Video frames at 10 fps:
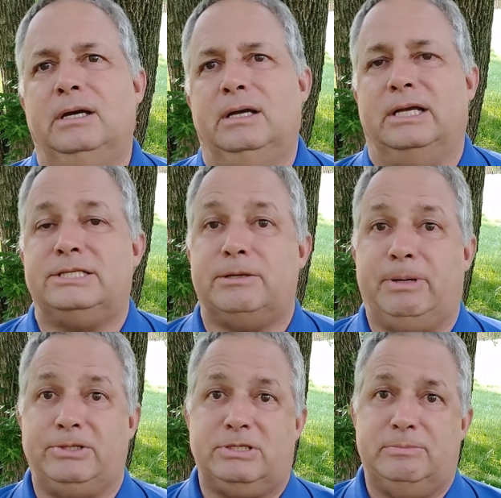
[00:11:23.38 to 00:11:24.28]
It's
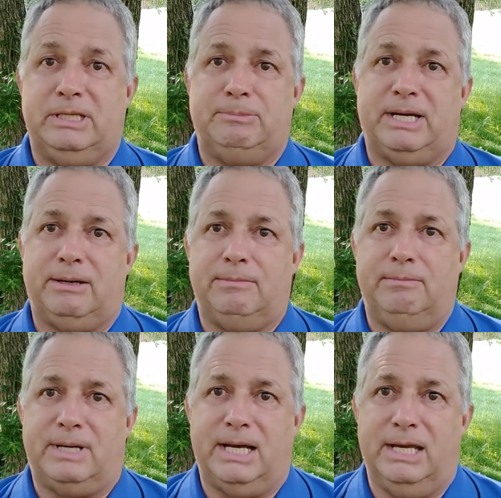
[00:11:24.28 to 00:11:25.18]
supposed to be about
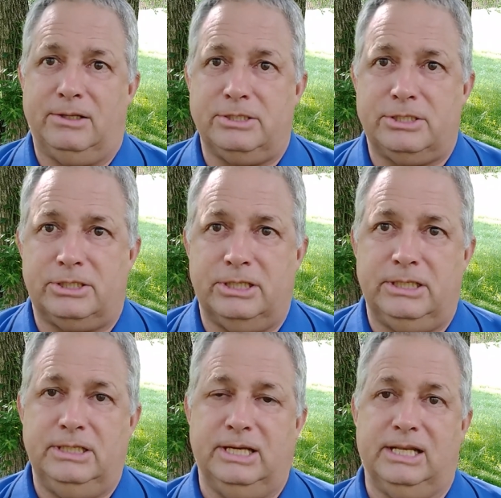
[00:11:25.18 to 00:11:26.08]
my health
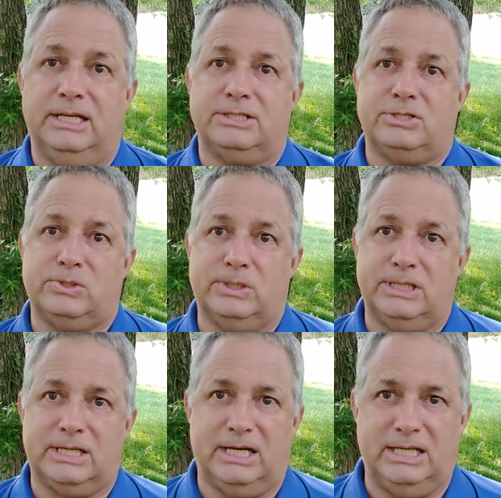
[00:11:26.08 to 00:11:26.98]
journey, and it sort of
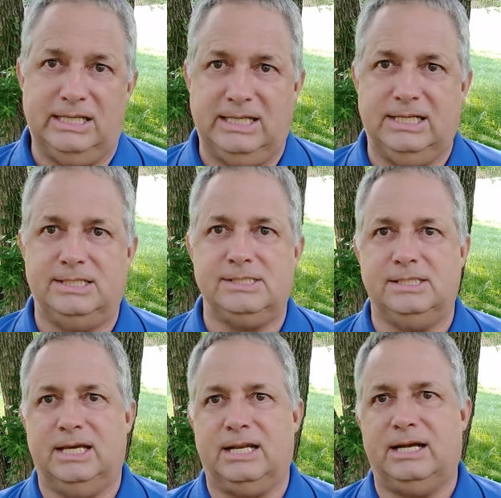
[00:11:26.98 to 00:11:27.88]
kind of is, in
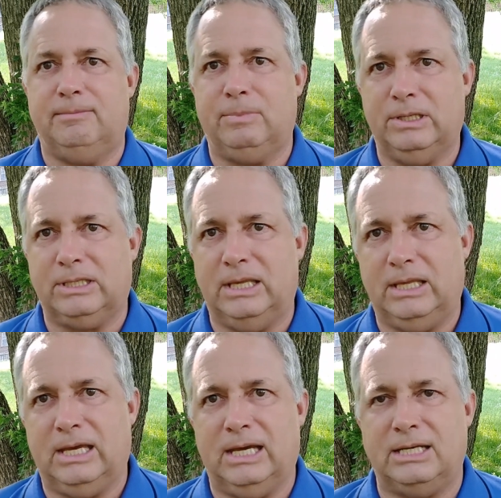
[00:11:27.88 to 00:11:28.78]
that I'm looking
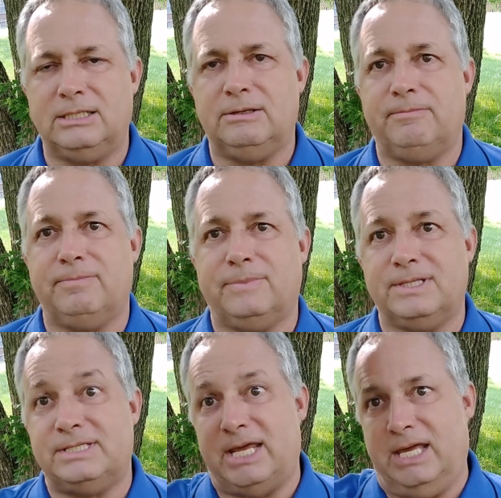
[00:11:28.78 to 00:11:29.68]
at
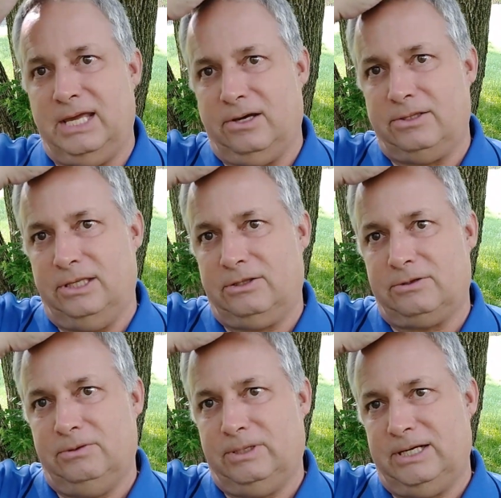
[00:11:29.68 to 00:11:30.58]
staying healthy
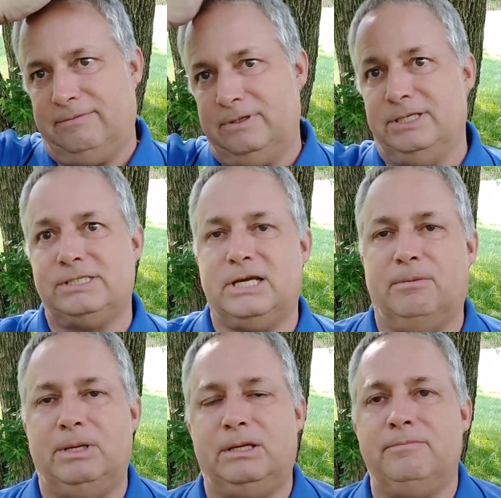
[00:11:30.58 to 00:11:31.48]
through whatever is
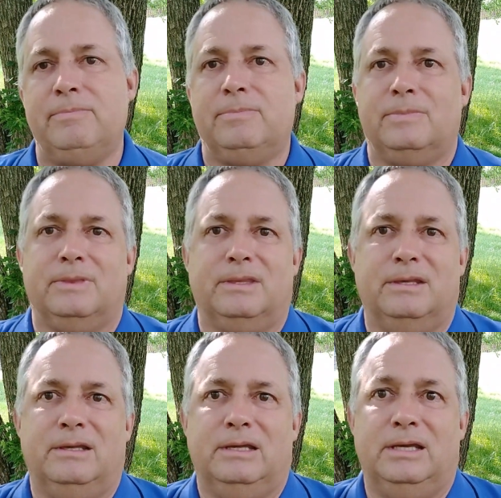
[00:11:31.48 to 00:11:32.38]
coming
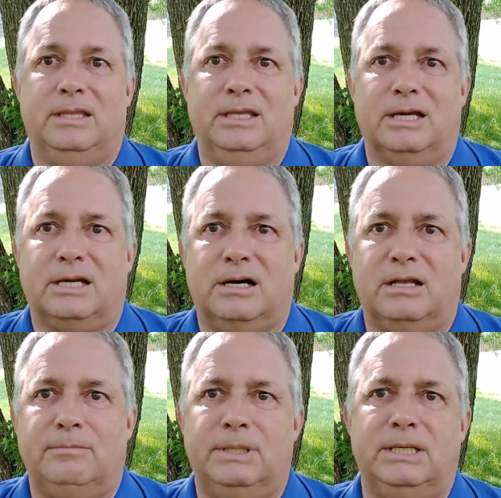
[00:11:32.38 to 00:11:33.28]
in the
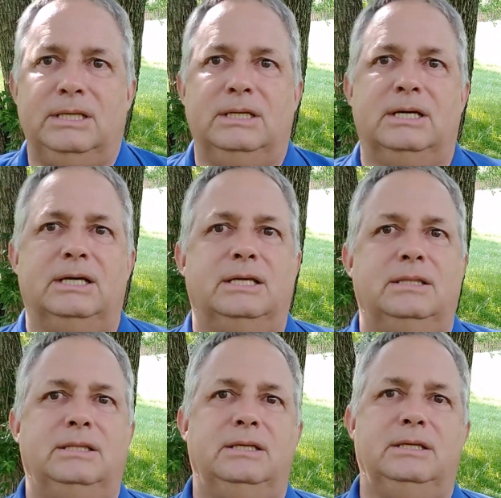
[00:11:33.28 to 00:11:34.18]
economy and
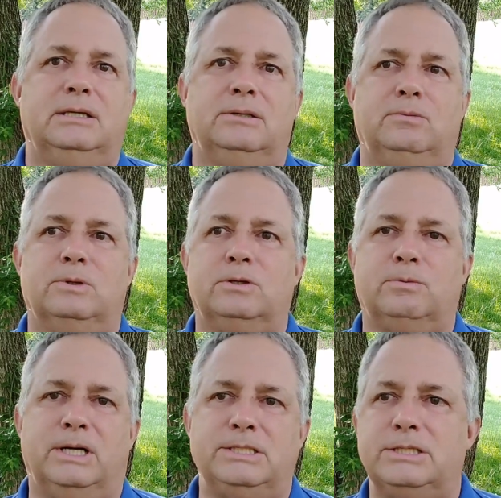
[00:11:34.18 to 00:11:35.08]
the
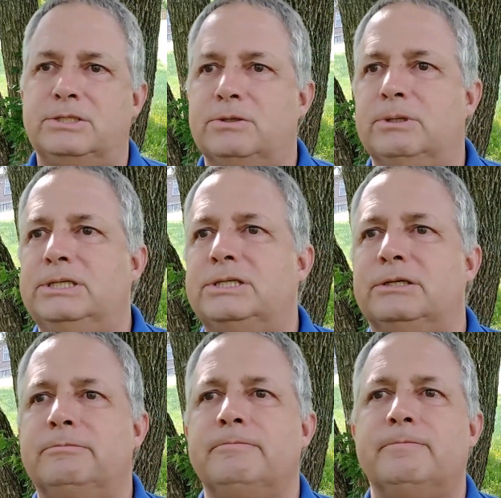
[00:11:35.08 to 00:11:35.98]
worldwide situation.